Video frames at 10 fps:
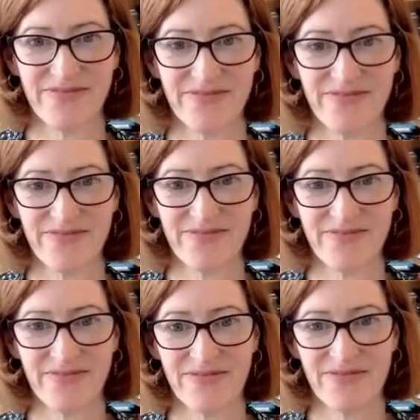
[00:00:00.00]

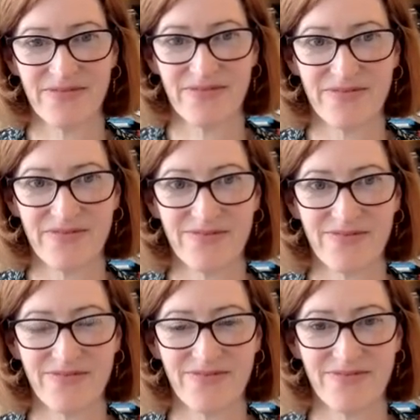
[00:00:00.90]

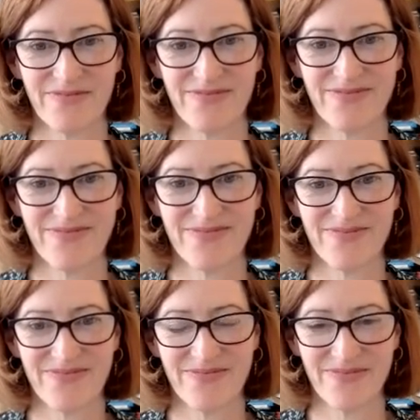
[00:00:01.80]

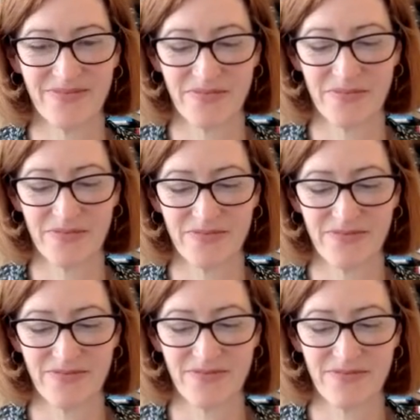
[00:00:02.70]

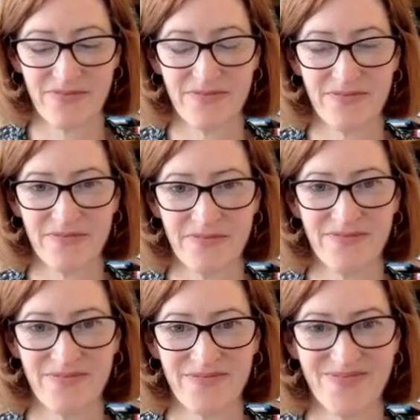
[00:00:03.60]

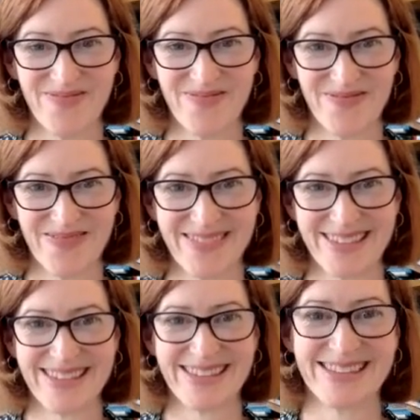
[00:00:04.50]

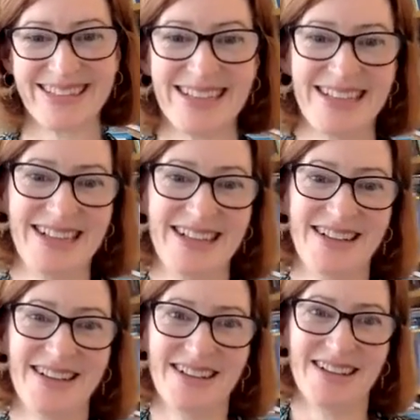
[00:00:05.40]

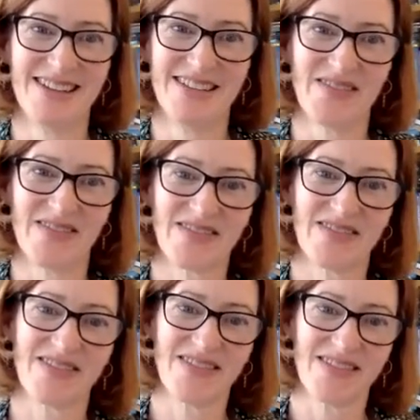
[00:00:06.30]

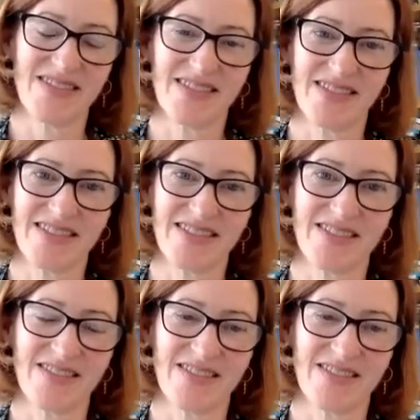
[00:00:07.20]
No words are spoken by the person on screen.